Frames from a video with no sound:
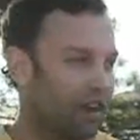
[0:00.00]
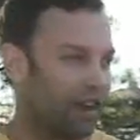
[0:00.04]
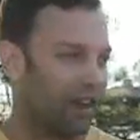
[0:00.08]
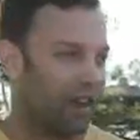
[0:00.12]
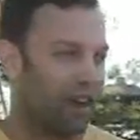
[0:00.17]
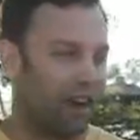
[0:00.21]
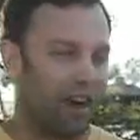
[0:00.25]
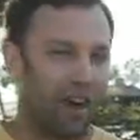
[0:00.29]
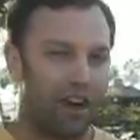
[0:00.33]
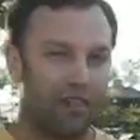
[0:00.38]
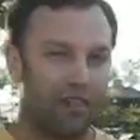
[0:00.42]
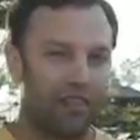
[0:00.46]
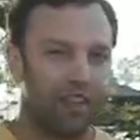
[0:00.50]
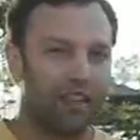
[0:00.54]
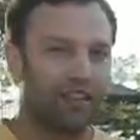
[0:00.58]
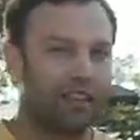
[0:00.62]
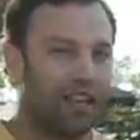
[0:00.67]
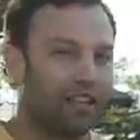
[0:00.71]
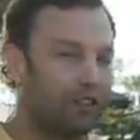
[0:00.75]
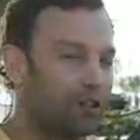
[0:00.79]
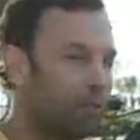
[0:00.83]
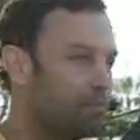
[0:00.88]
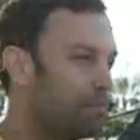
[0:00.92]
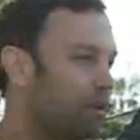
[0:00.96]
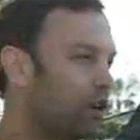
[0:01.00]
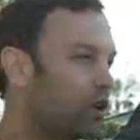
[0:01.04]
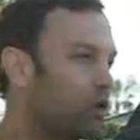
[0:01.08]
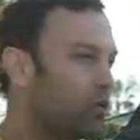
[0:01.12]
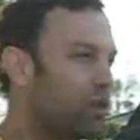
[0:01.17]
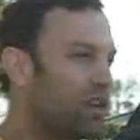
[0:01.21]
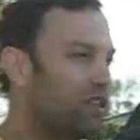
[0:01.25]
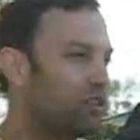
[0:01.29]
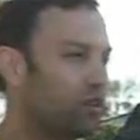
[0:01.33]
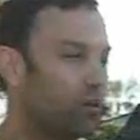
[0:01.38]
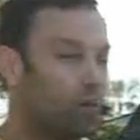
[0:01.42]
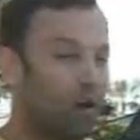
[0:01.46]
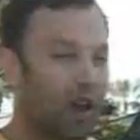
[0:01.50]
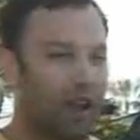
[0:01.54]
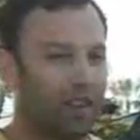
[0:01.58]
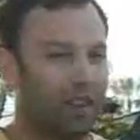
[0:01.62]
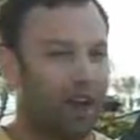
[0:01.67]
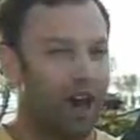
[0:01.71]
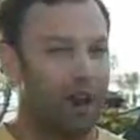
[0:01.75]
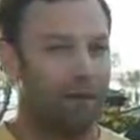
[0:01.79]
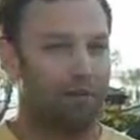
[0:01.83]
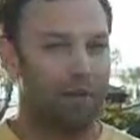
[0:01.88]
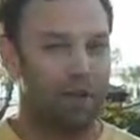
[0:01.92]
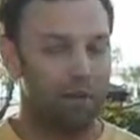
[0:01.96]
And I think that's a big reason why a
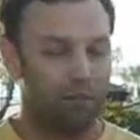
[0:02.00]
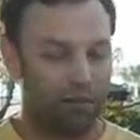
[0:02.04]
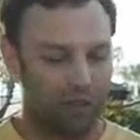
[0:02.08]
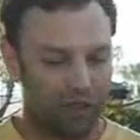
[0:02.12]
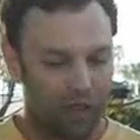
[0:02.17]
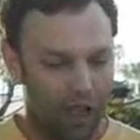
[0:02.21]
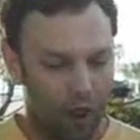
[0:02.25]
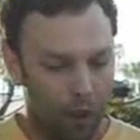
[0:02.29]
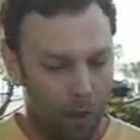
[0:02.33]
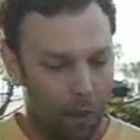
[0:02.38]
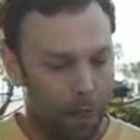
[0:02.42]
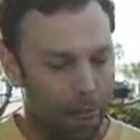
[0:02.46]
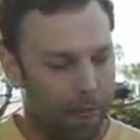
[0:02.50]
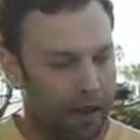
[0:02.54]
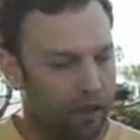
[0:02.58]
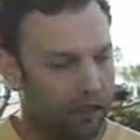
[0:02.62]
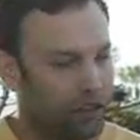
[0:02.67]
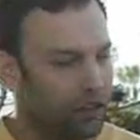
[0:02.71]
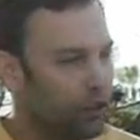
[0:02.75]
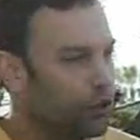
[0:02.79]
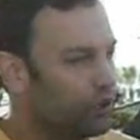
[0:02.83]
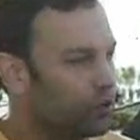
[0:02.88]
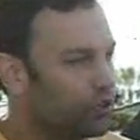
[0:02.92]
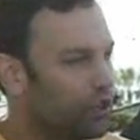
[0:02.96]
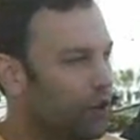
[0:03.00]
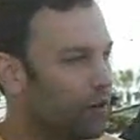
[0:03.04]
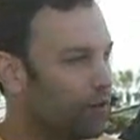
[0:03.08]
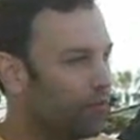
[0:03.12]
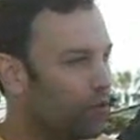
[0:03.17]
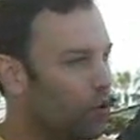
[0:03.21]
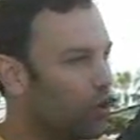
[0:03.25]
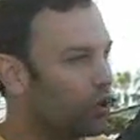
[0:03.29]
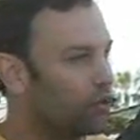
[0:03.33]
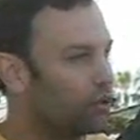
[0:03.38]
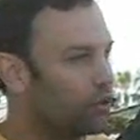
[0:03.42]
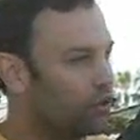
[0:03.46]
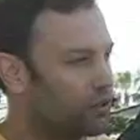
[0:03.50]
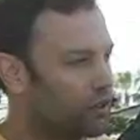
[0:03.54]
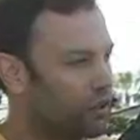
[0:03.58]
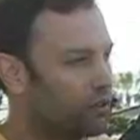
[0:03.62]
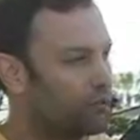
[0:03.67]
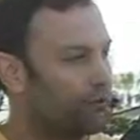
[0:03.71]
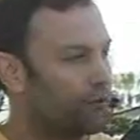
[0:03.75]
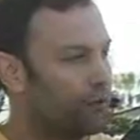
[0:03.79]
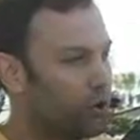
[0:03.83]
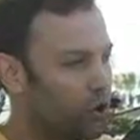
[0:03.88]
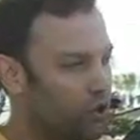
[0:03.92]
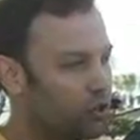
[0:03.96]
lot of people lose their fortunes the
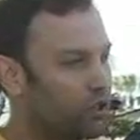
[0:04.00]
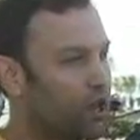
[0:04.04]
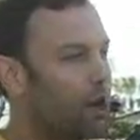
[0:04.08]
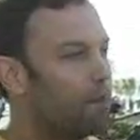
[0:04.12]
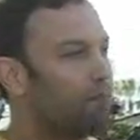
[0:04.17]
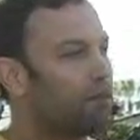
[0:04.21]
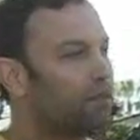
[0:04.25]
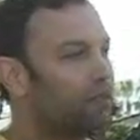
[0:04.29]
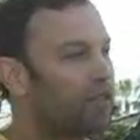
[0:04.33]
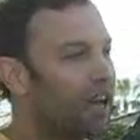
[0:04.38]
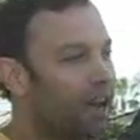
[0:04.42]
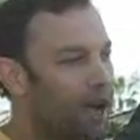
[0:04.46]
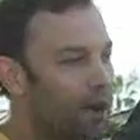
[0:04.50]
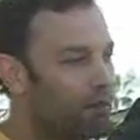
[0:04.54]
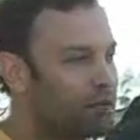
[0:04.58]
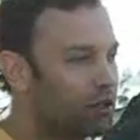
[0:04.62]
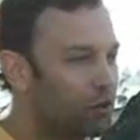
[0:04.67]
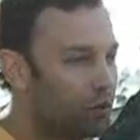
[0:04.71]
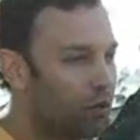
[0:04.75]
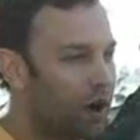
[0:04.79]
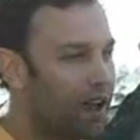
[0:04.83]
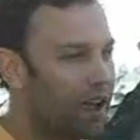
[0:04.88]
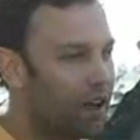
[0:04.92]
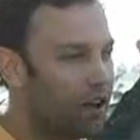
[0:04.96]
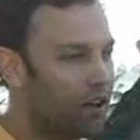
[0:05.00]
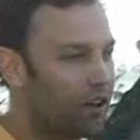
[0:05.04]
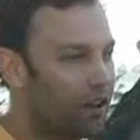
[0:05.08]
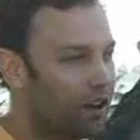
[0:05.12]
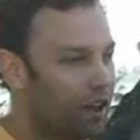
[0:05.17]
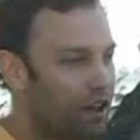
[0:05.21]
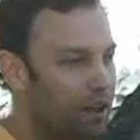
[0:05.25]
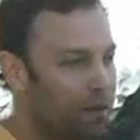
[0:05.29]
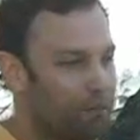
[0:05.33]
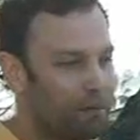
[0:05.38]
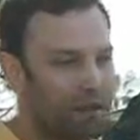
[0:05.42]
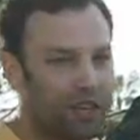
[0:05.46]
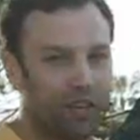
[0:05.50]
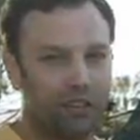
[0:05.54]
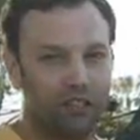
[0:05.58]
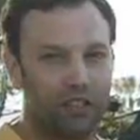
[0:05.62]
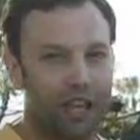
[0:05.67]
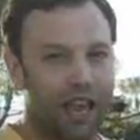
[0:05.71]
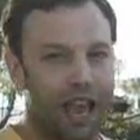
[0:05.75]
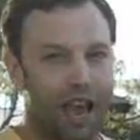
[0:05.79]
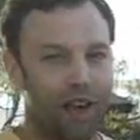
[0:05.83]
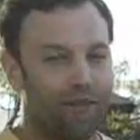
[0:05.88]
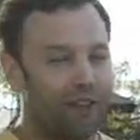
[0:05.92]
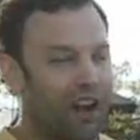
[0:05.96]
first couple times around because they
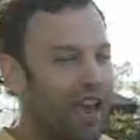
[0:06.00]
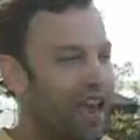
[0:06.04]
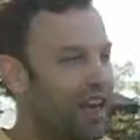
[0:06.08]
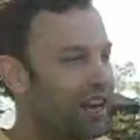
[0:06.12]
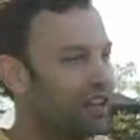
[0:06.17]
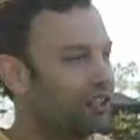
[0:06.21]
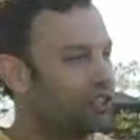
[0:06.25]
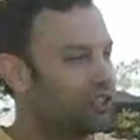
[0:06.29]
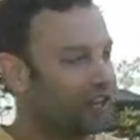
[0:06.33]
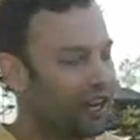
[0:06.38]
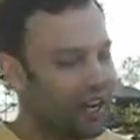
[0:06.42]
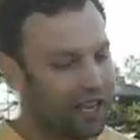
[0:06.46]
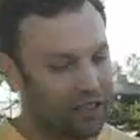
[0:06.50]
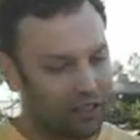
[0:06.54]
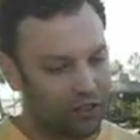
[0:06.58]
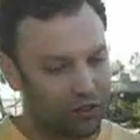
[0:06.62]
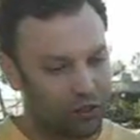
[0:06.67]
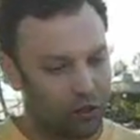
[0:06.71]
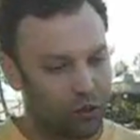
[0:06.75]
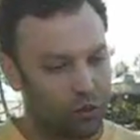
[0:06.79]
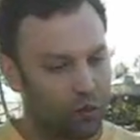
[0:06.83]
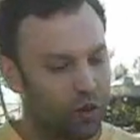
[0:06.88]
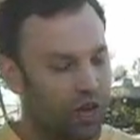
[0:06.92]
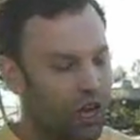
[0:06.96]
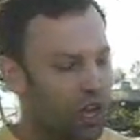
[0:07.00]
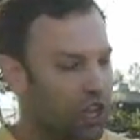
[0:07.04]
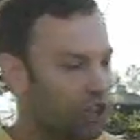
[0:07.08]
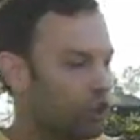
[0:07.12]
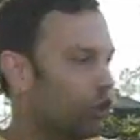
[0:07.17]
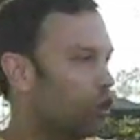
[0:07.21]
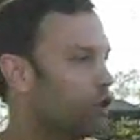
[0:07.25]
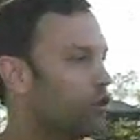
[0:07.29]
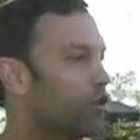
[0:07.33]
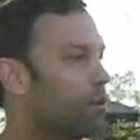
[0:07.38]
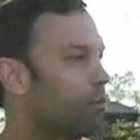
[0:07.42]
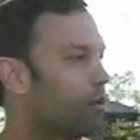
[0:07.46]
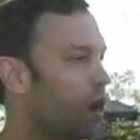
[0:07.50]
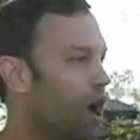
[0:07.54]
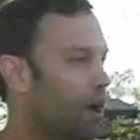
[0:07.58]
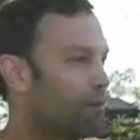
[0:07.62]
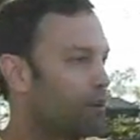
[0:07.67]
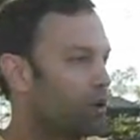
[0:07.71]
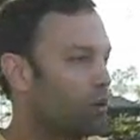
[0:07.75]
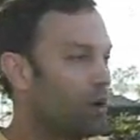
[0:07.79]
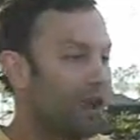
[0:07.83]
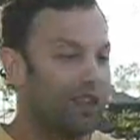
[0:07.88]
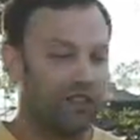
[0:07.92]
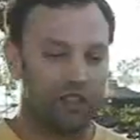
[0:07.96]
haven't had a chance to learn the
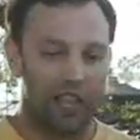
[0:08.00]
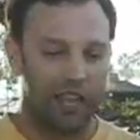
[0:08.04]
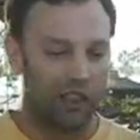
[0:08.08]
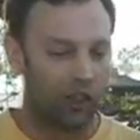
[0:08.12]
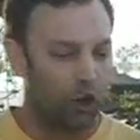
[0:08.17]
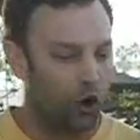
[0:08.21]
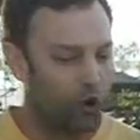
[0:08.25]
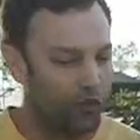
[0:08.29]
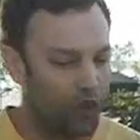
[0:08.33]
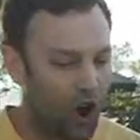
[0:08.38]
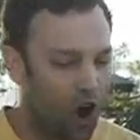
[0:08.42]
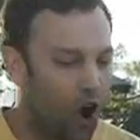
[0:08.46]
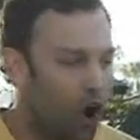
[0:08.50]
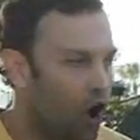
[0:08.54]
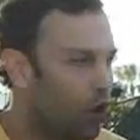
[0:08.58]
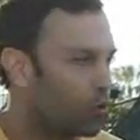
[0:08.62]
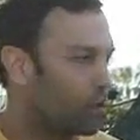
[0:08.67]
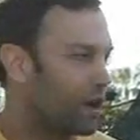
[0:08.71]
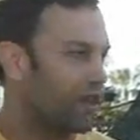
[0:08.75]
proper ways. They learn the hard way.